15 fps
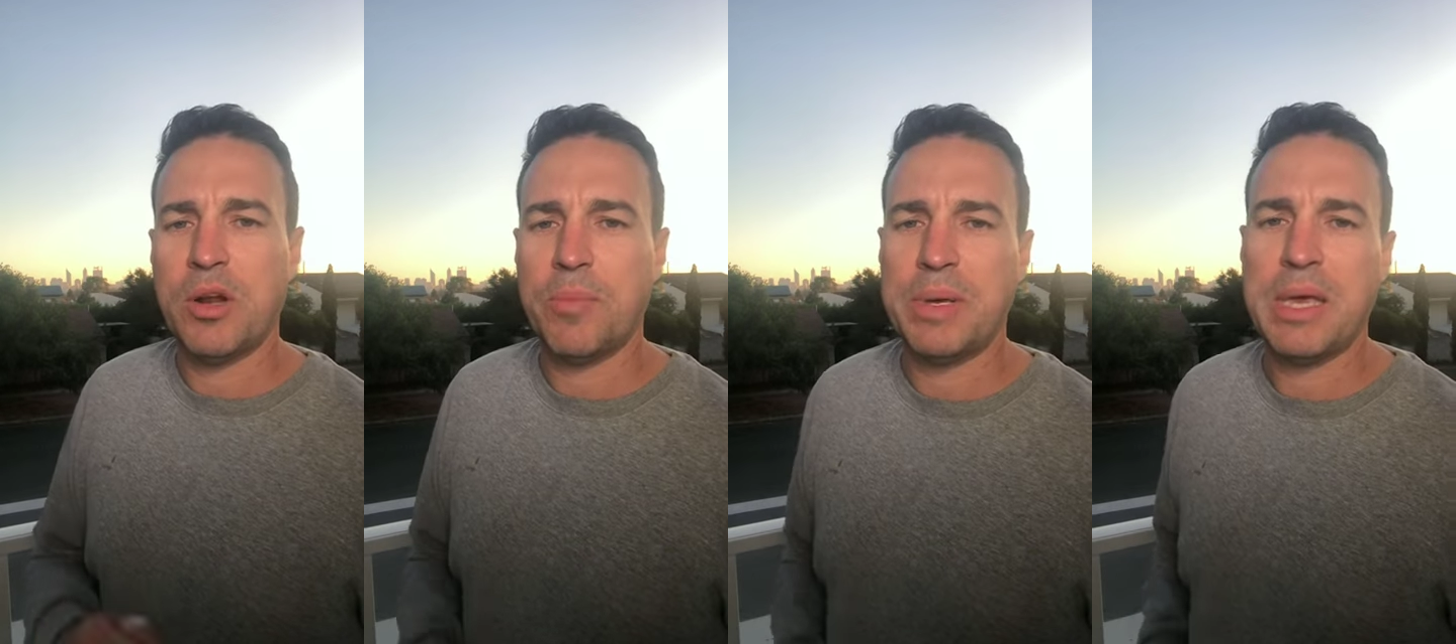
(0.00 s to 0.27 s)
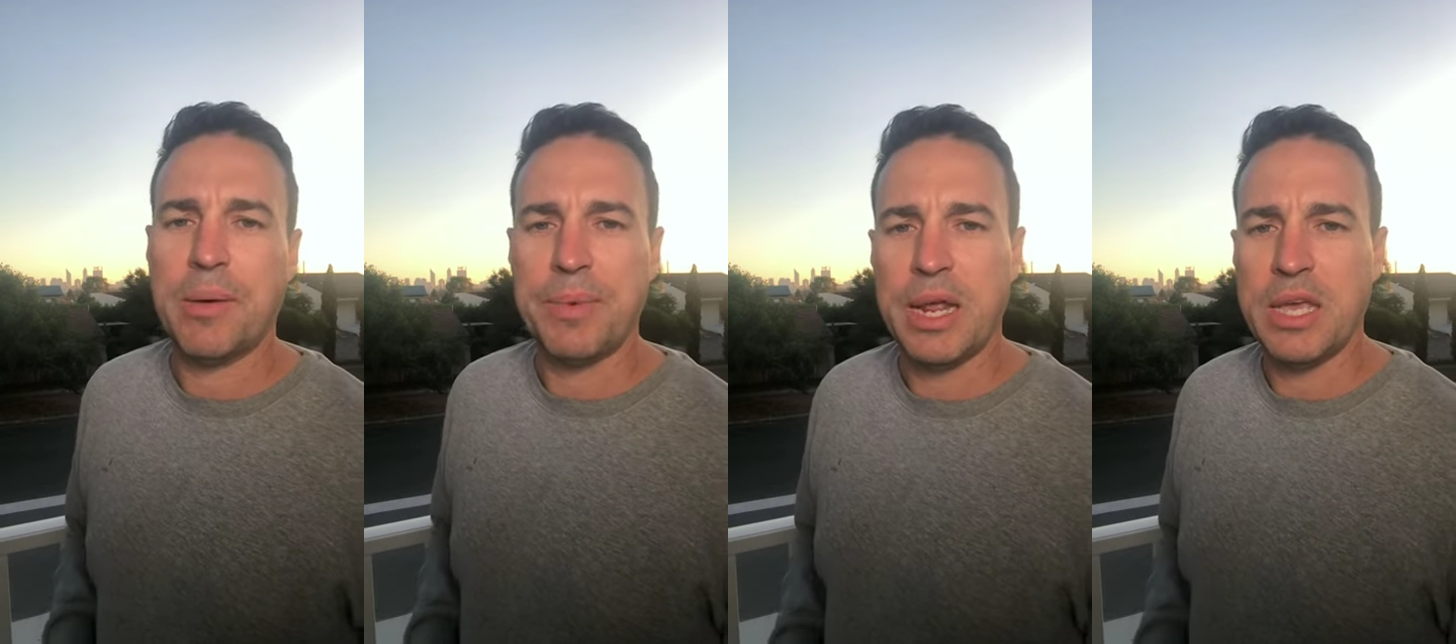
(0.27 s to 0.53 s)
and I'll
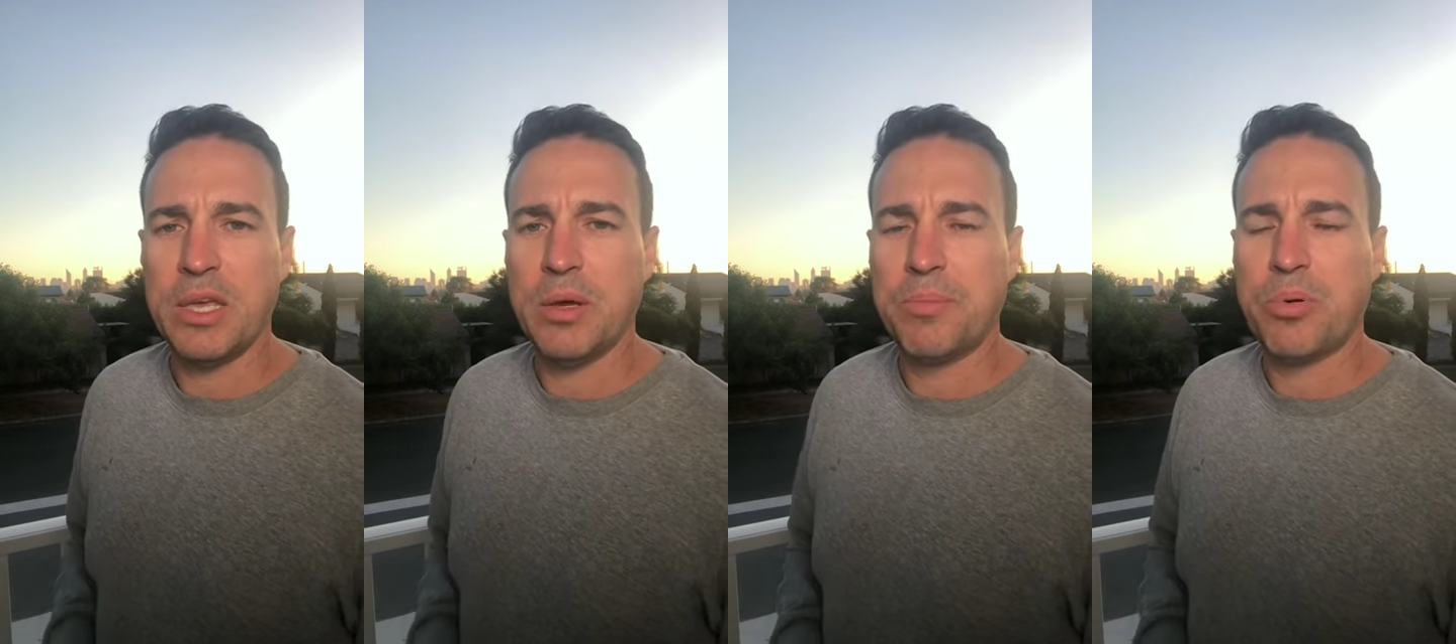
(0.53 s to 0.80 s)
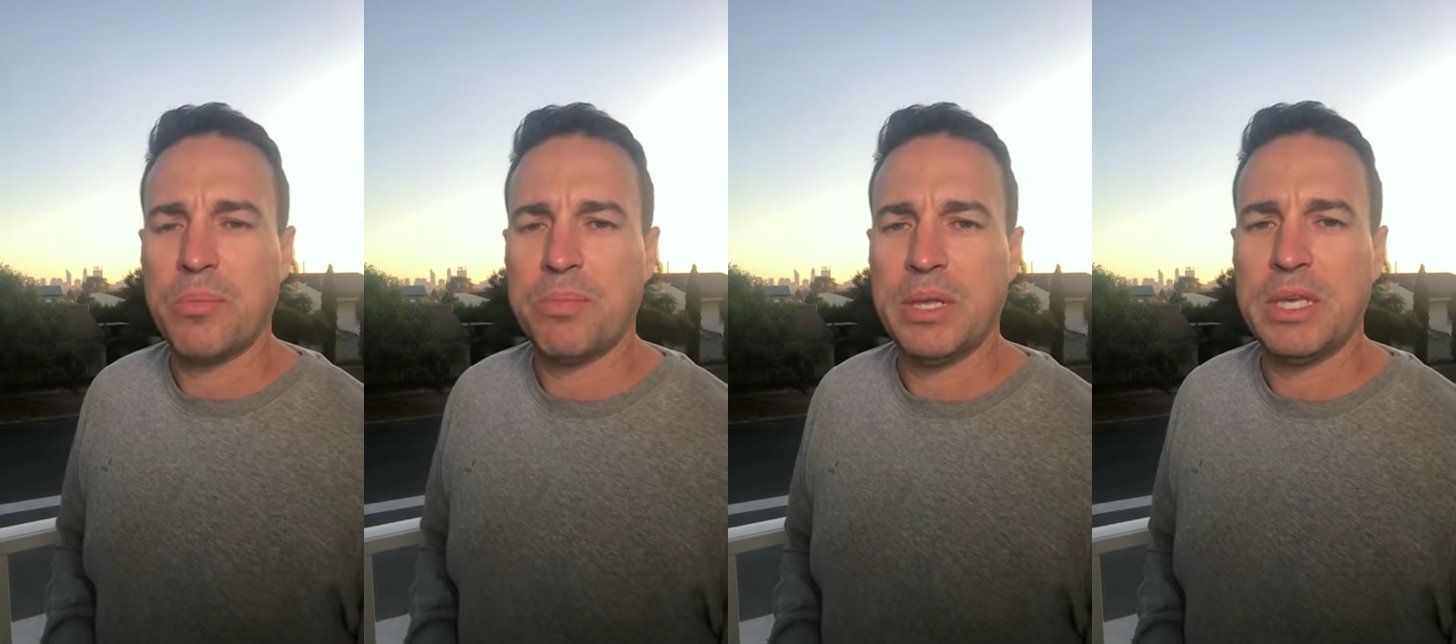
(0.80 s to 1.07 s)
be coming at you
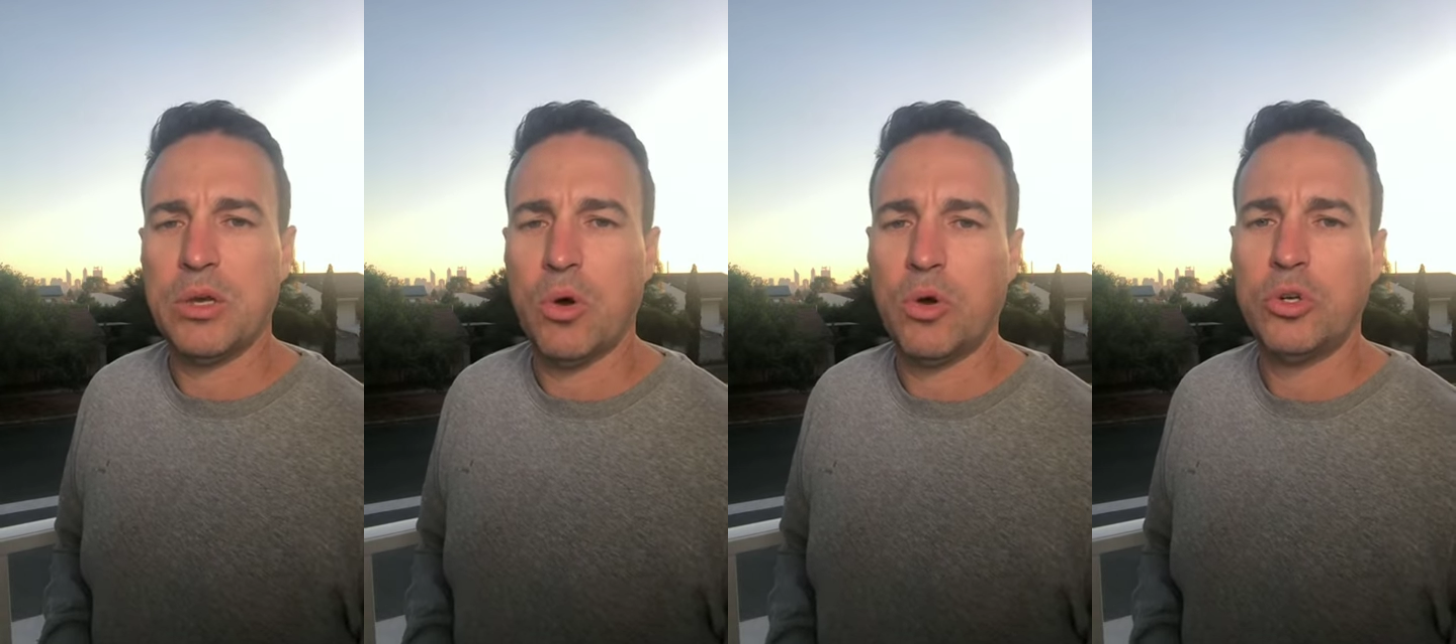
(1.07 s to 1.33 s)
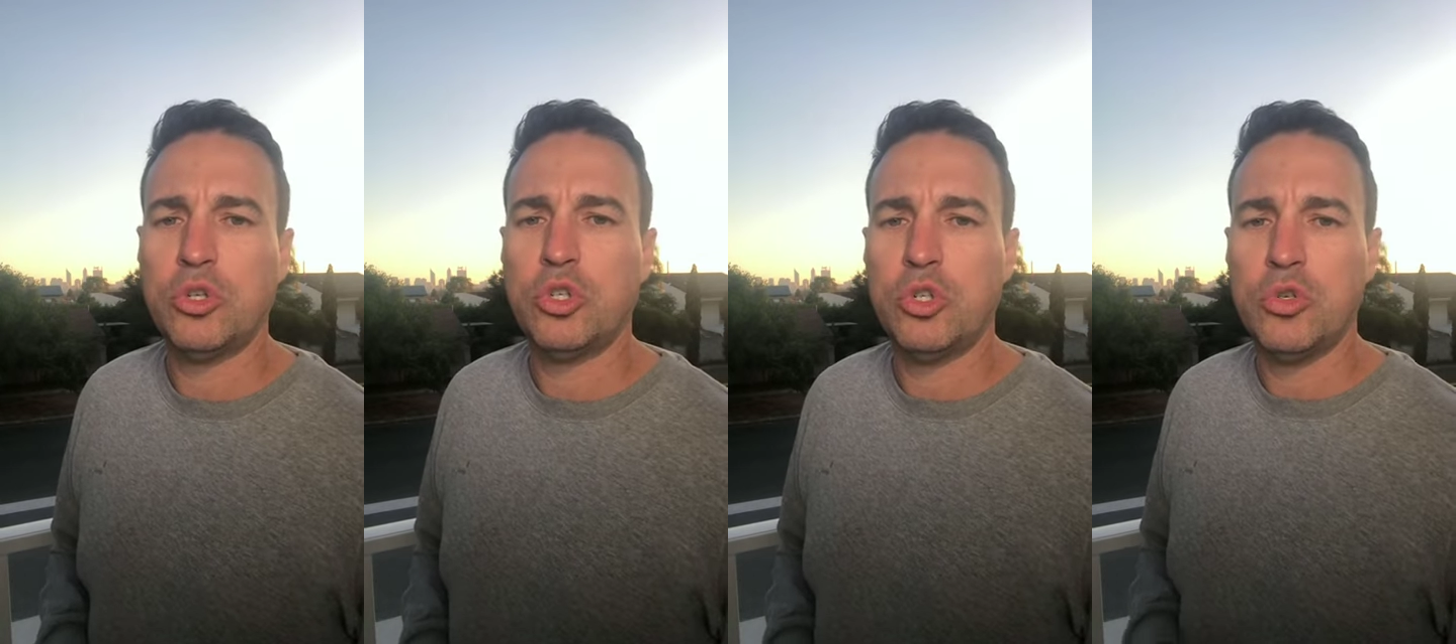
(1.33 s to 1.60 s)
probably on